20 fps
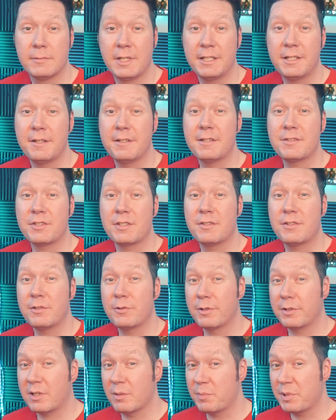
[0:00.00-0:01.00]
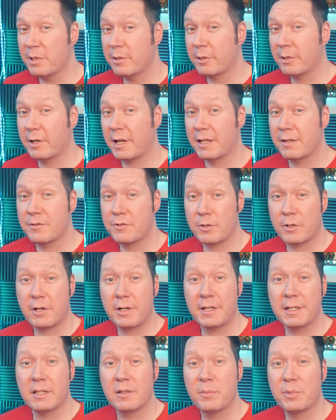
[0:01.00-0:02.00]
In addition to a computer and
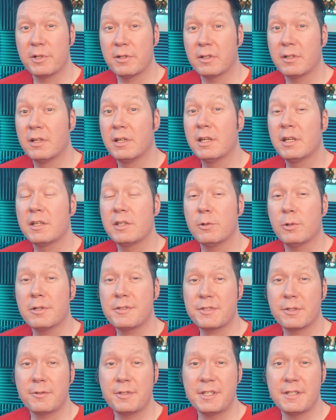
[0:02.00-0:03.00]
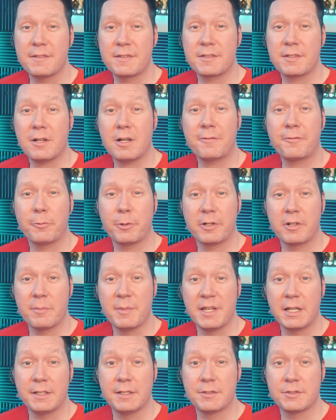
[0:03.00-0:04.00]
drawing input, you also need software to
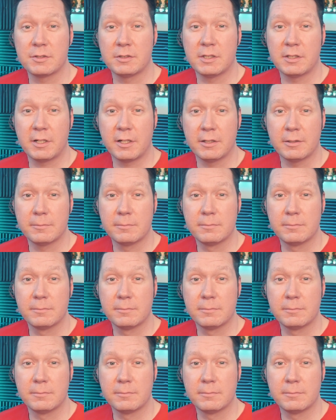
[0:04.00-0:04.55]
make digital art.